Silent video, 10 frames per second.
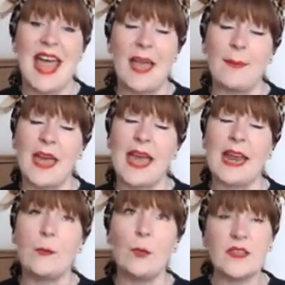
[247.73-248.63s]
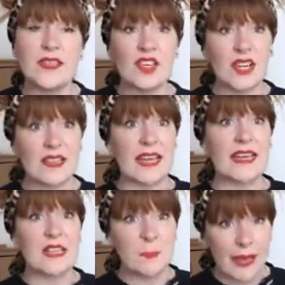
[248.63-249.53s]
And I would suggest,
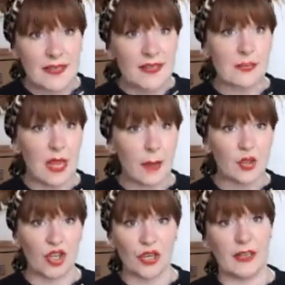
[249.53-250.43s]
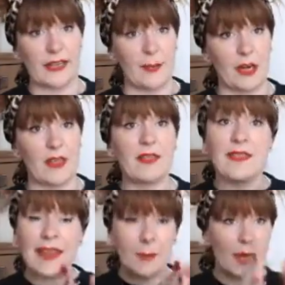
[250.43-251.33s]
like, spend some time journaling about it.
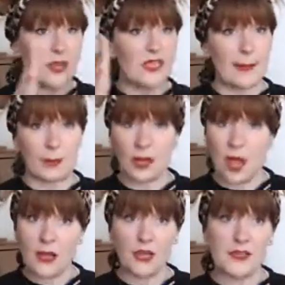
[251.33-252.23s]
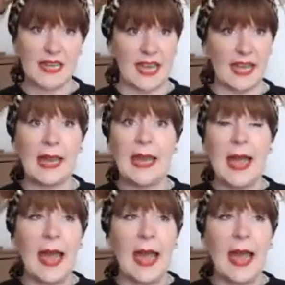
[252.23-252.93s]
Think about your day, block your day